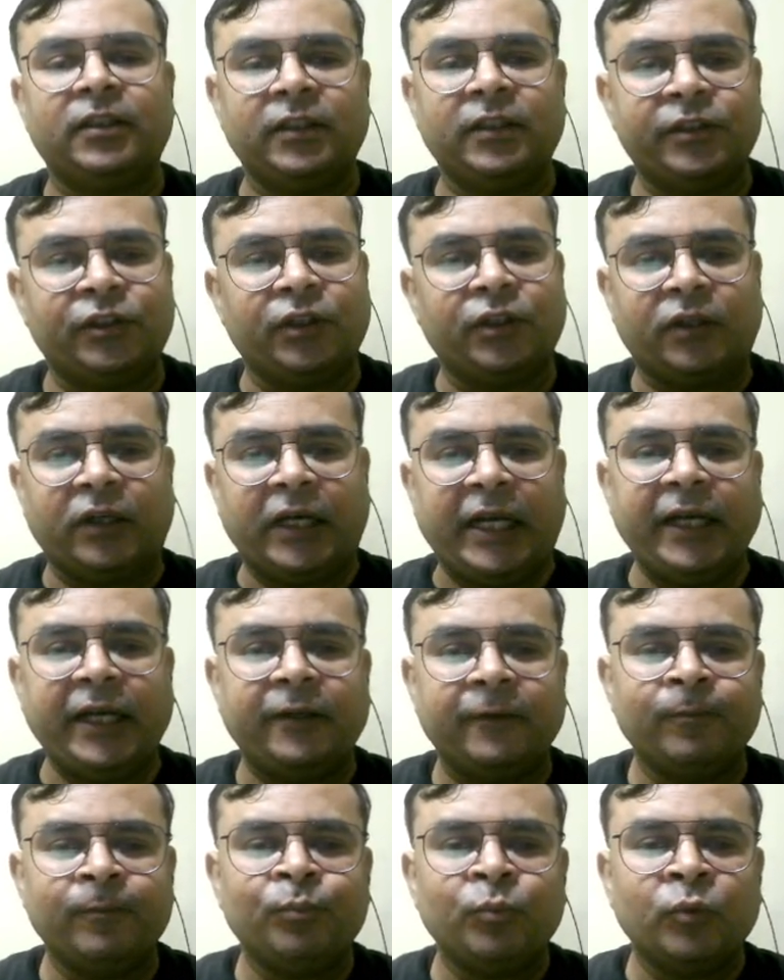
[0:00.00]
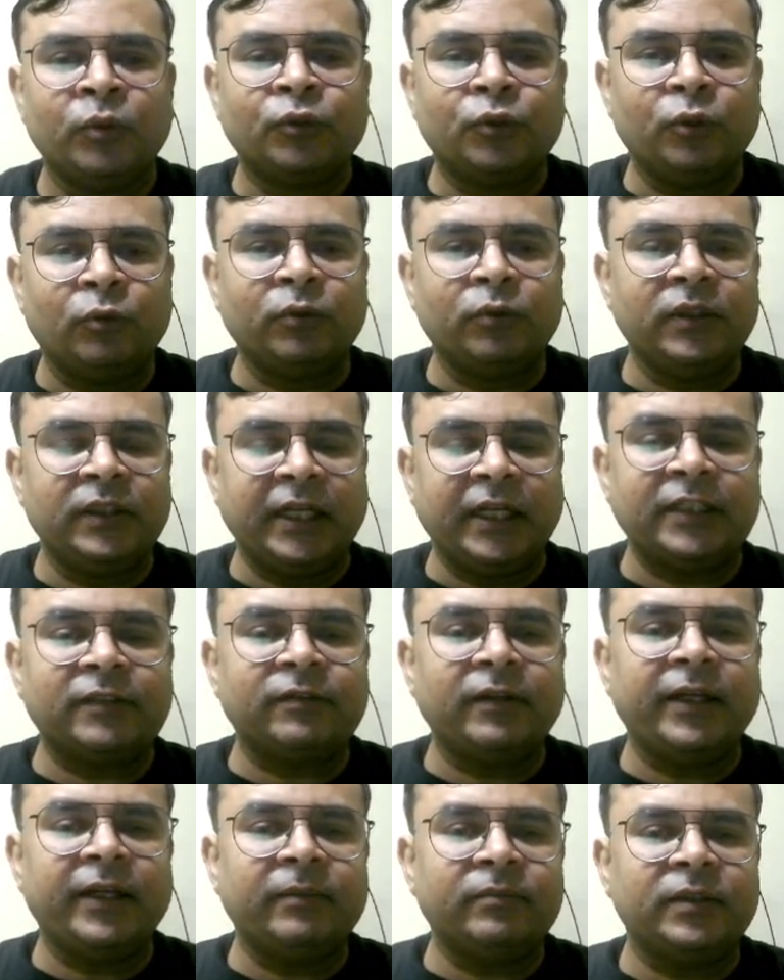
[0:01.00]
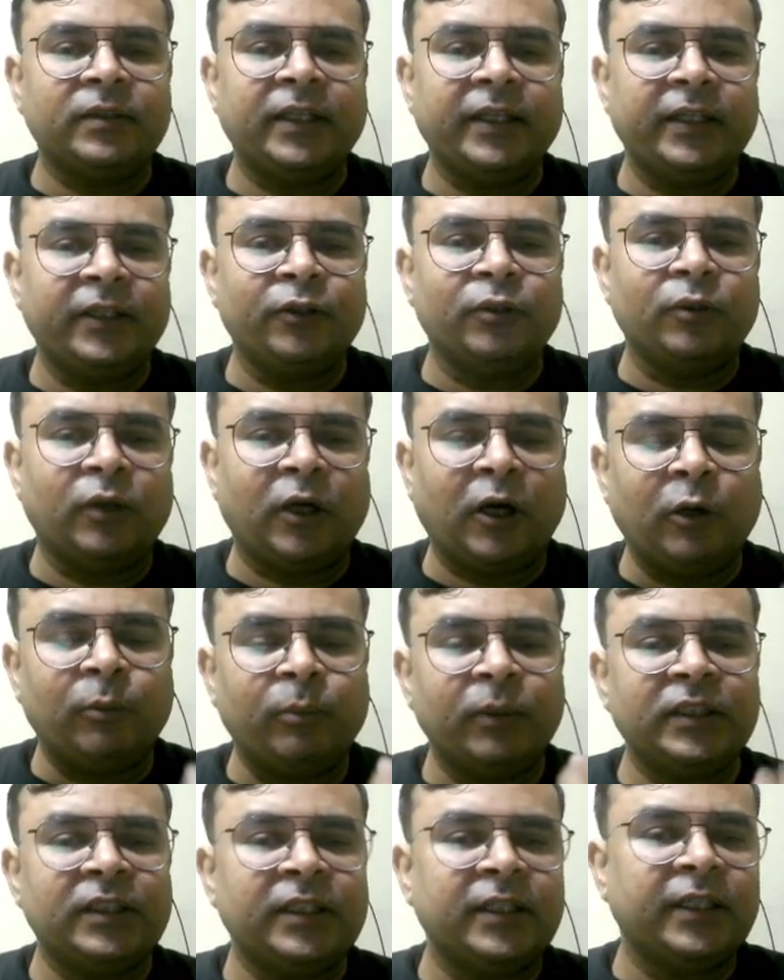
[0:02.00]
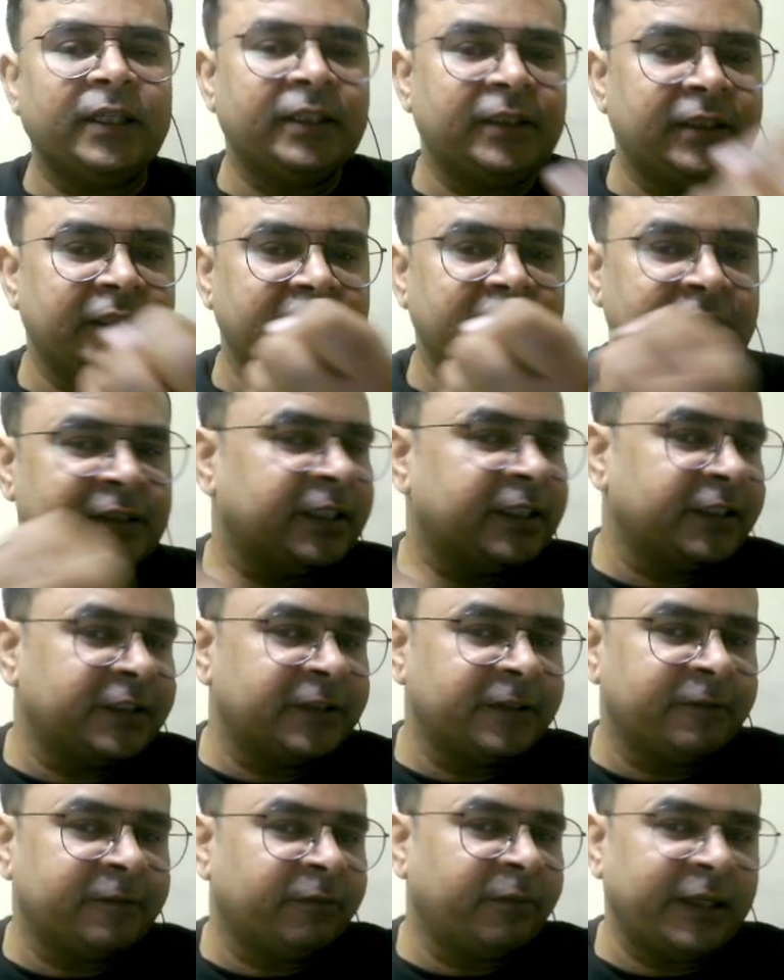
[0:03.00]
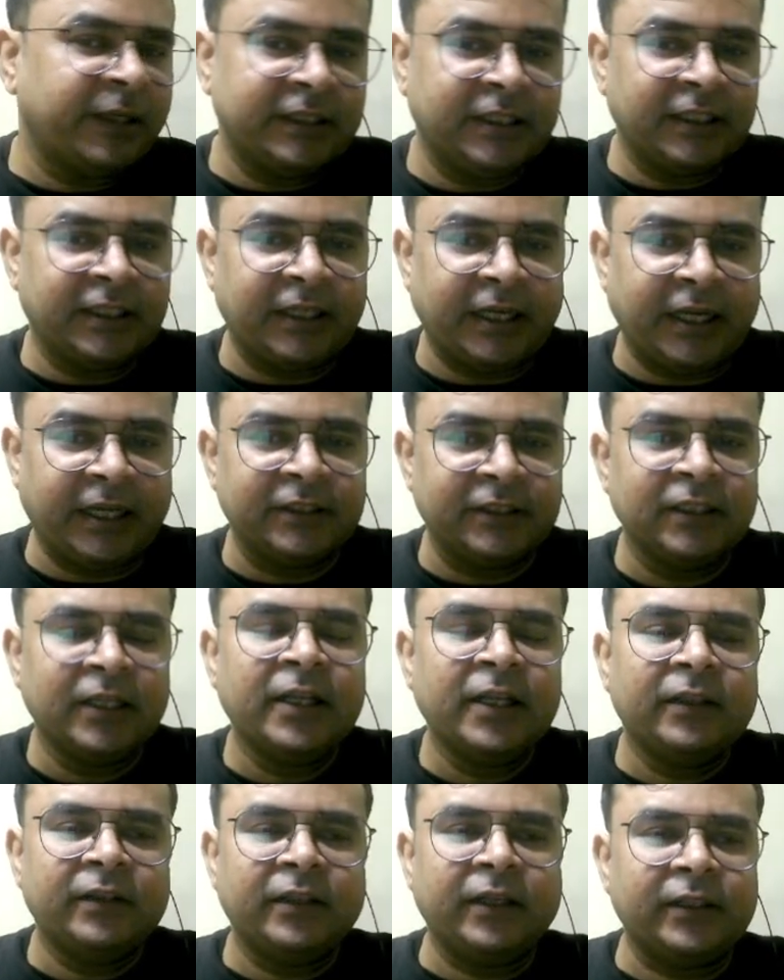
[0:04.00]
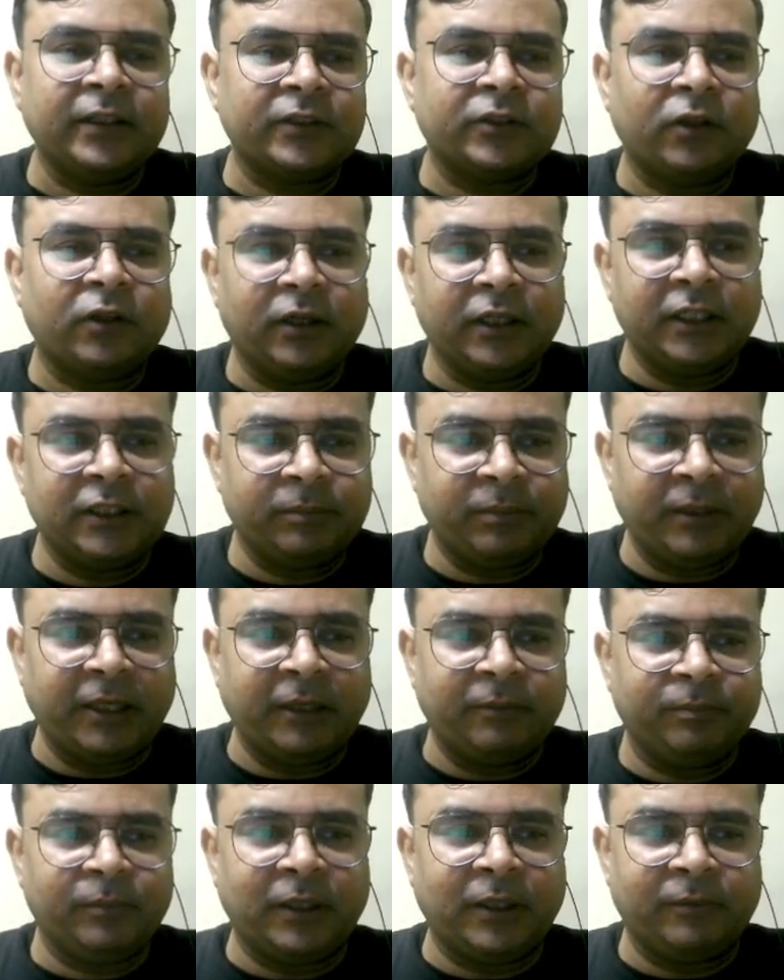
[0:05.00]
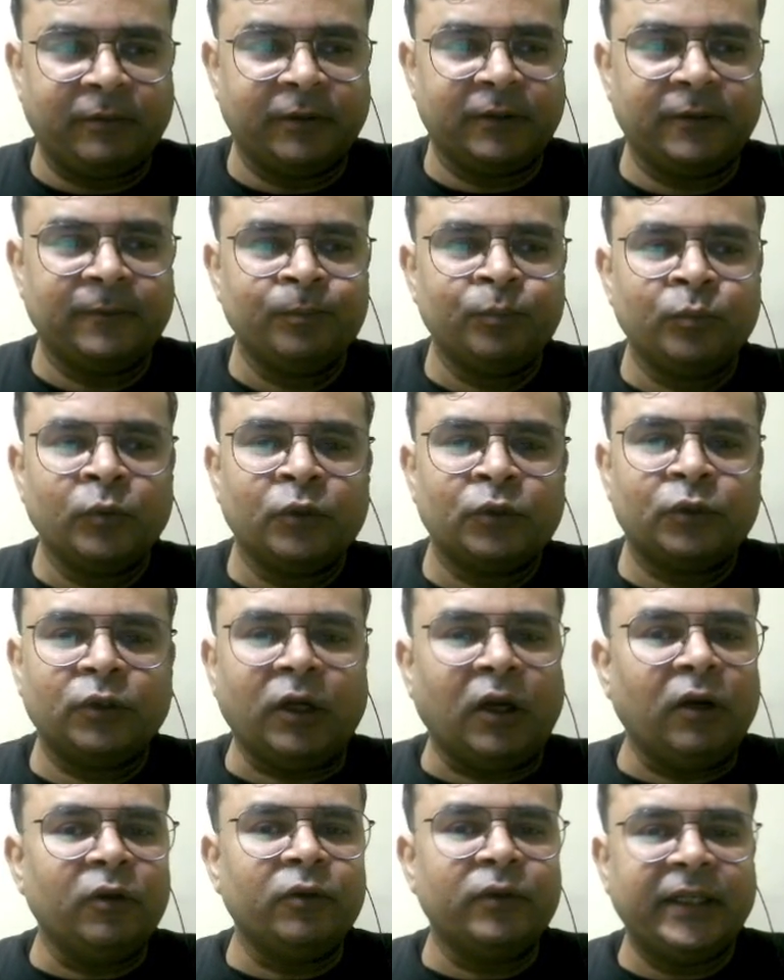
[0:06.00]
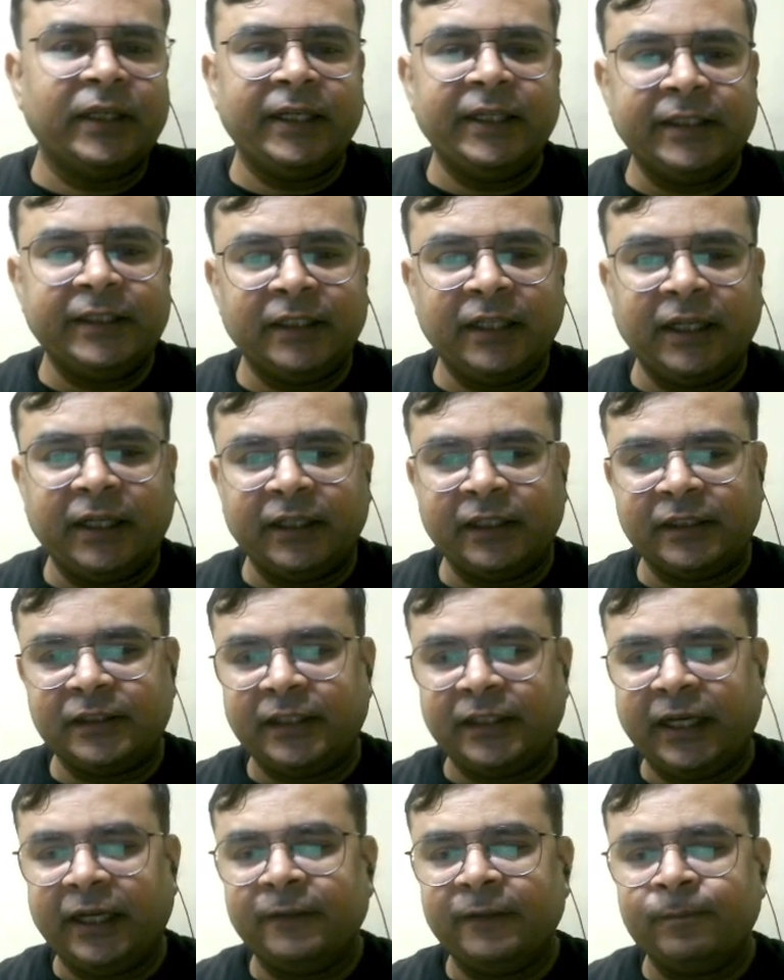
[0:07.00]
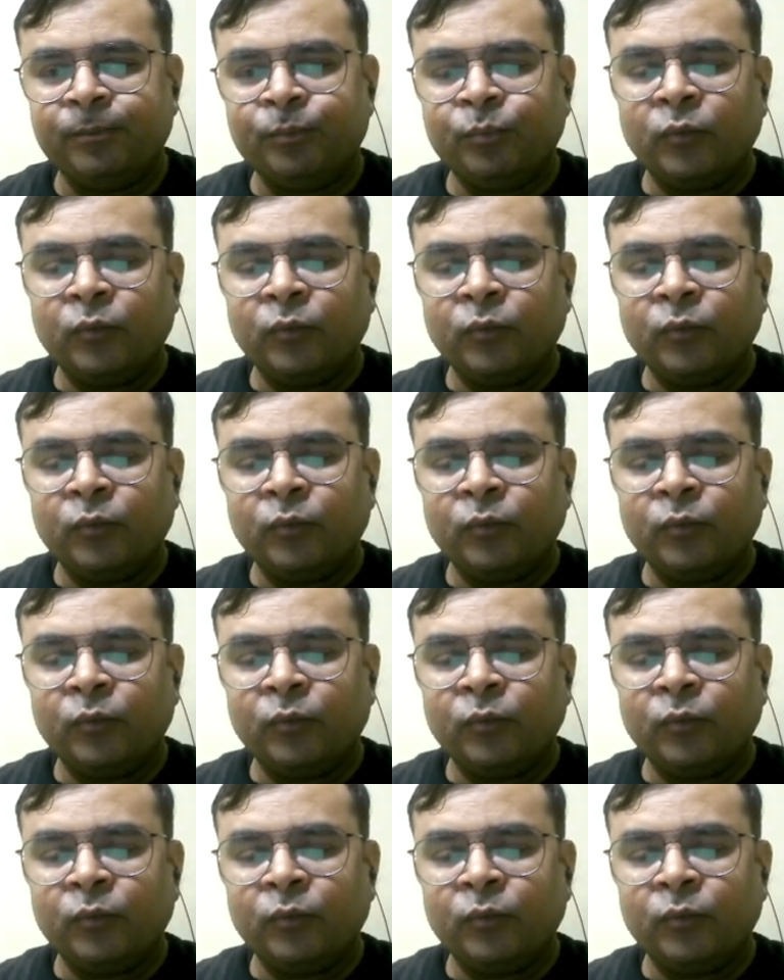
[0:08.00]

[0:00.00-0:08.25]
Is it right? So that's why I'm saying you how much energy is received by the crank, that is called as brake power. So now you can easily understand.